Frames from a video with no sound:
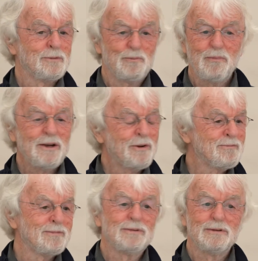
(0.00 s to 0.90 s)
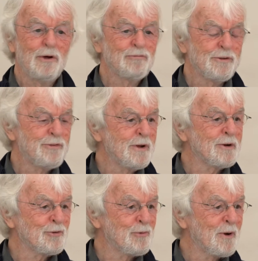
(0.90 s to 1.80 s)
many lovely
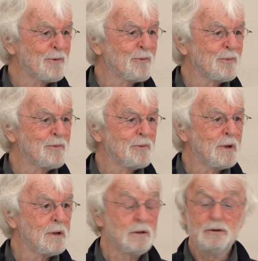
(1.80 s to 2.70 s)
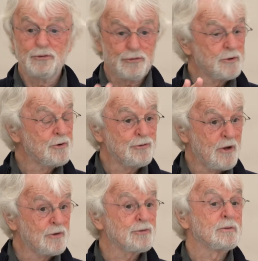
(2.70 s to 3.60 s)
things about, he certainly
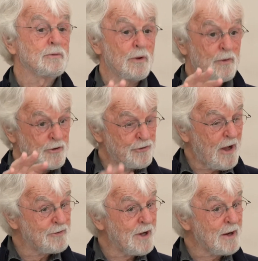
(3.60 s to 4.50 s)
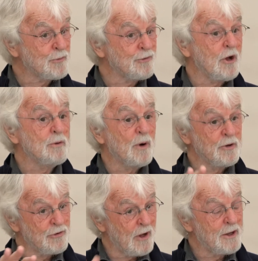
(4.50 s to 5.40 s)
says that they sat down side by
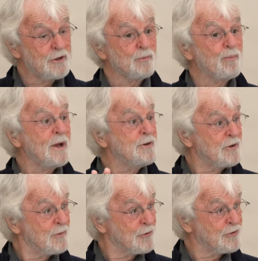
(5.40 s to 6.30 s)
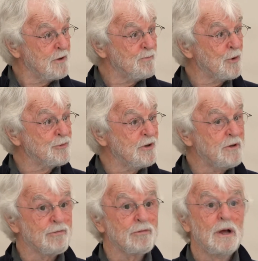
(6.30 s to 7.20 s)
side and painted the same
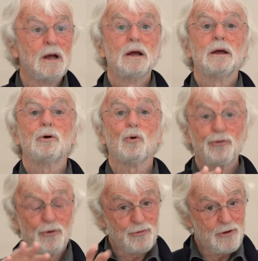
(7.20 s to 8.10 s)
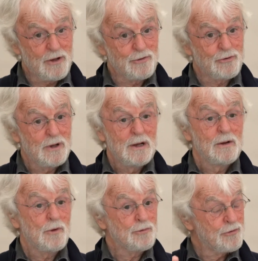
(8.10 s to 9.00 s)
motif. He also says
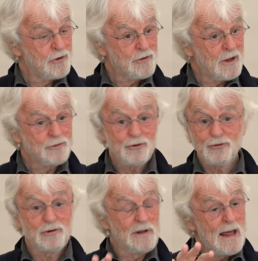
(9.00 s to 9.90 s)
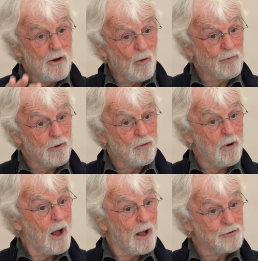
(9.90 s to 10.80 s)
that Cézanne just lay on the
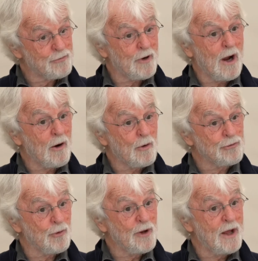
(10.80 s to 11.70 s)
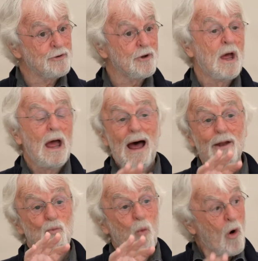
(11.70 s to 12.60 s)
grass for hours on end
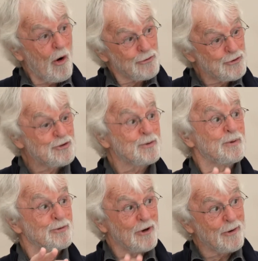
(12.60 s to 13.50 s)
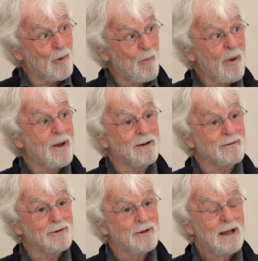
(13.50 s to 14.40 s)
and watched Pissarro
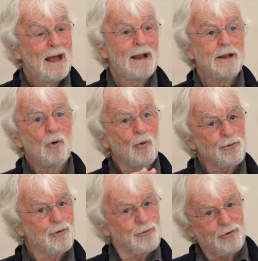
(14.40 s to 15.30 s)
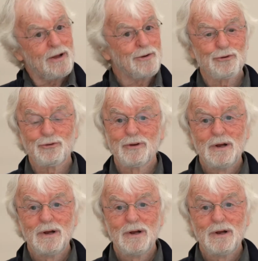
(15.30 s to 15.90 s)
paint. And he also says